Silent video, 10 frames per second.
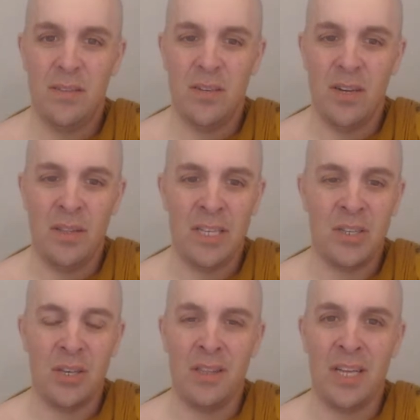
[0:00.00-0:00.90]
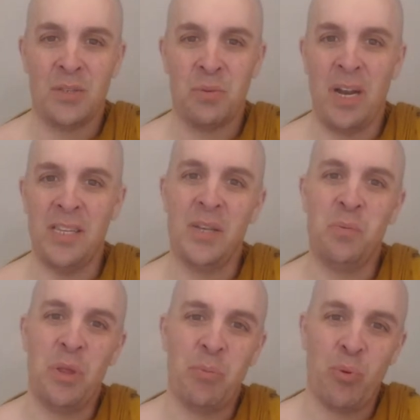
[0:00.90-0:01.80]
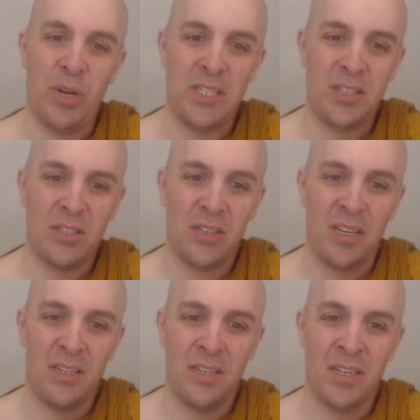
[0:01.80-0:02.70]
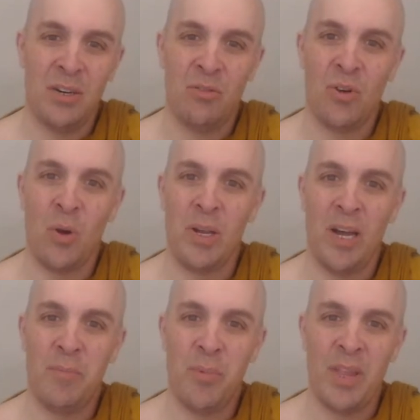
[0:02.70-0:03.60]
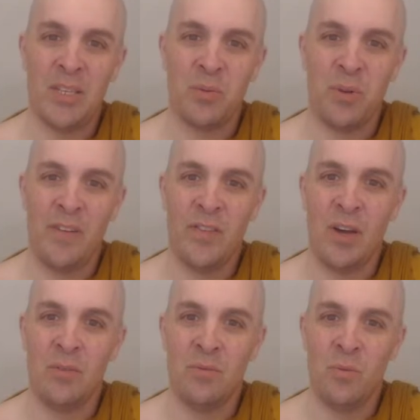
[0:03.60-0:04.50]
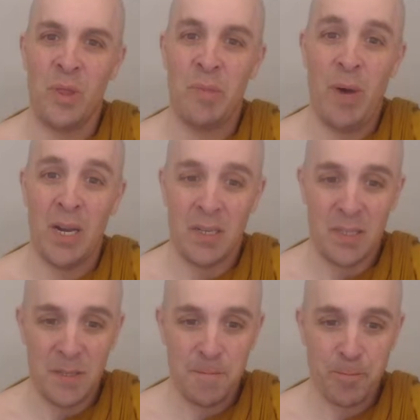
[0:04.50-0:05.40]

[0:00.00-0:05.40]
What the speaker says: right. That's what I did with priests and, growing up, and that's what I've done with monks.